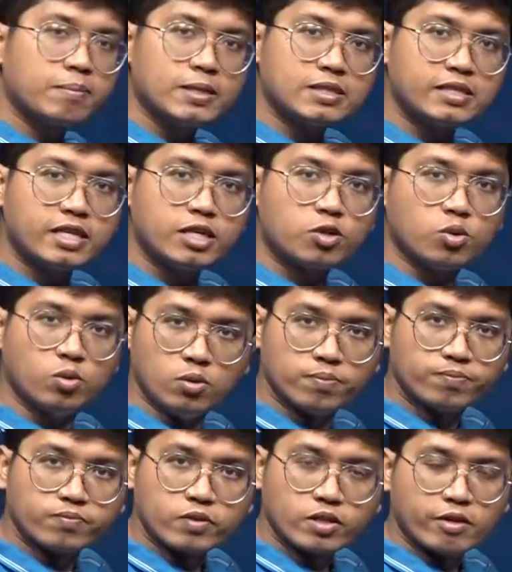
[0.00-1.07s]
plus C2,
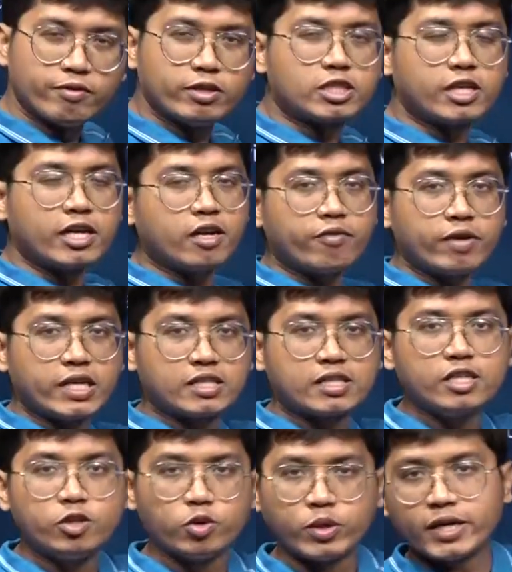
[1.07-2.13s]
which in a way is the
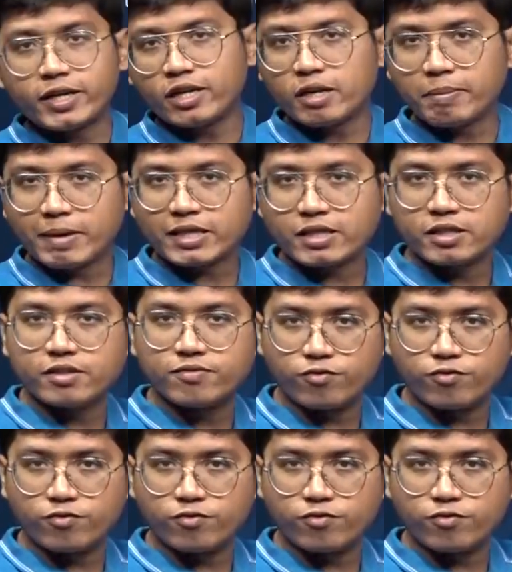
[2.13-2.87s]
unitary method